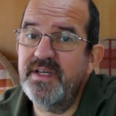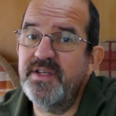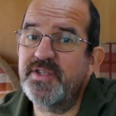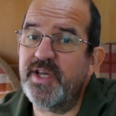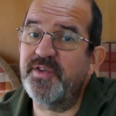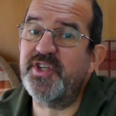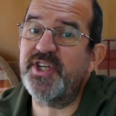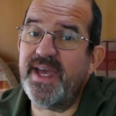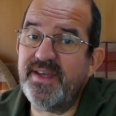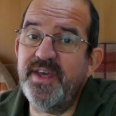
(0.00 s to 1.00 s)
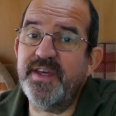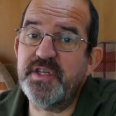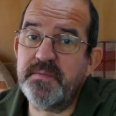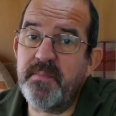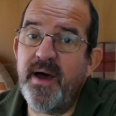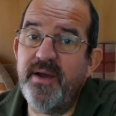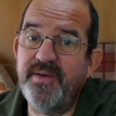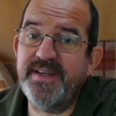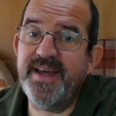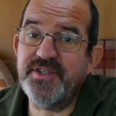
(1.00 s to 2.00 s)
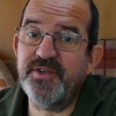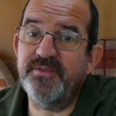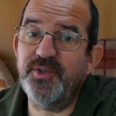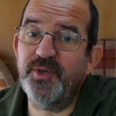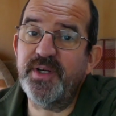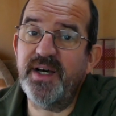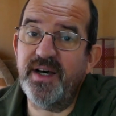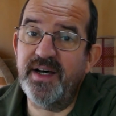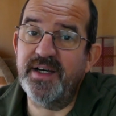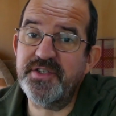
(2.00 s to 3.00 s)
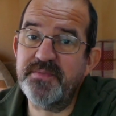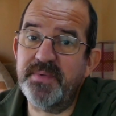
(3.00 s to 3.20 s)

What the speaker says: So check the expiry dates of your cards,